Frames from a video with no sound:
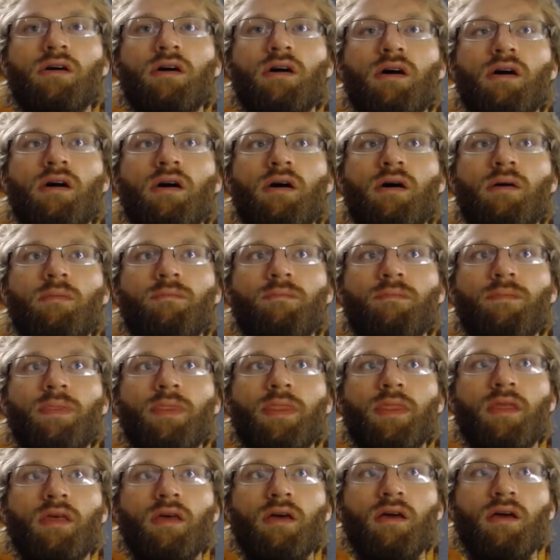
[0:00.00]

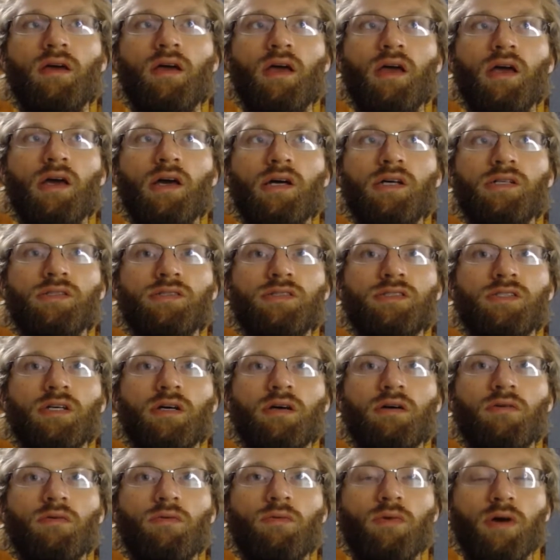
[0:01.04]
And
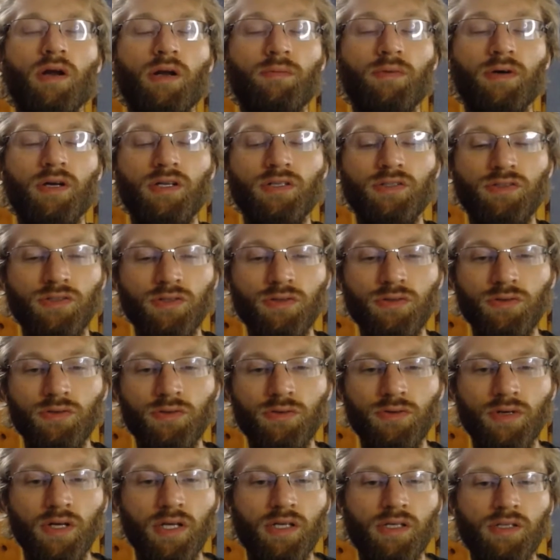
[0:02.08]
what I'm going to
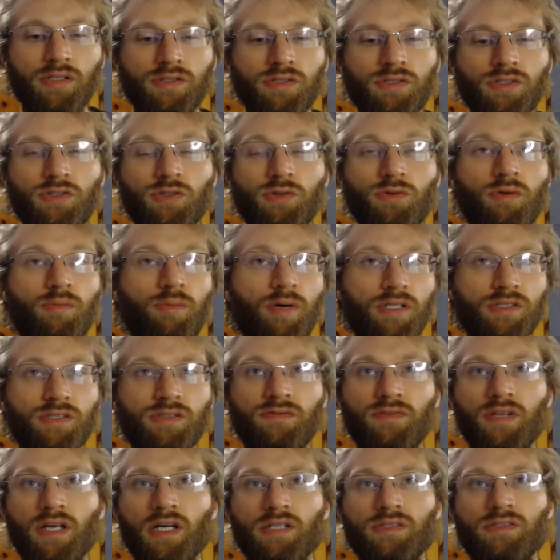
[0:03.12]
do is do a bunch of
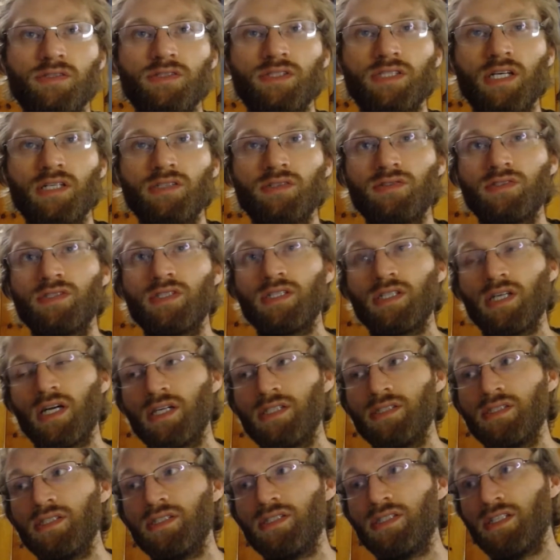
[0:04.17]
the exercises I
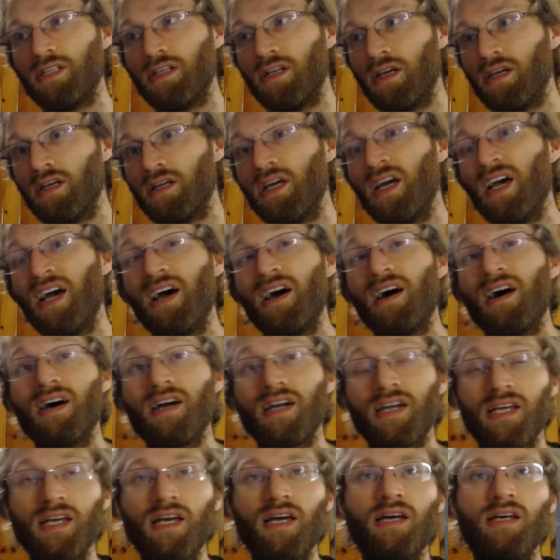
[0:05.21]
did today
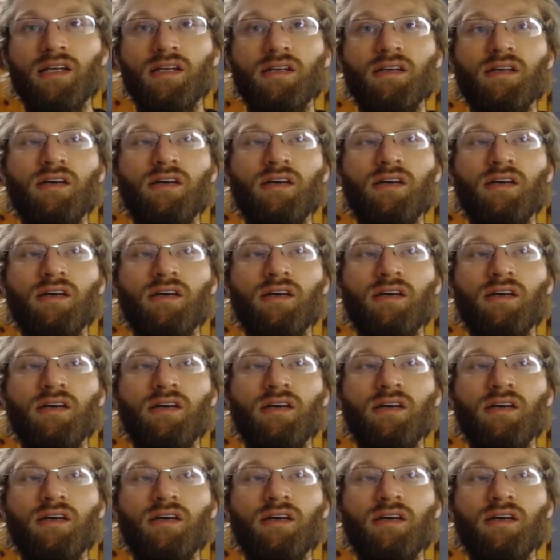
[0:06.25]
again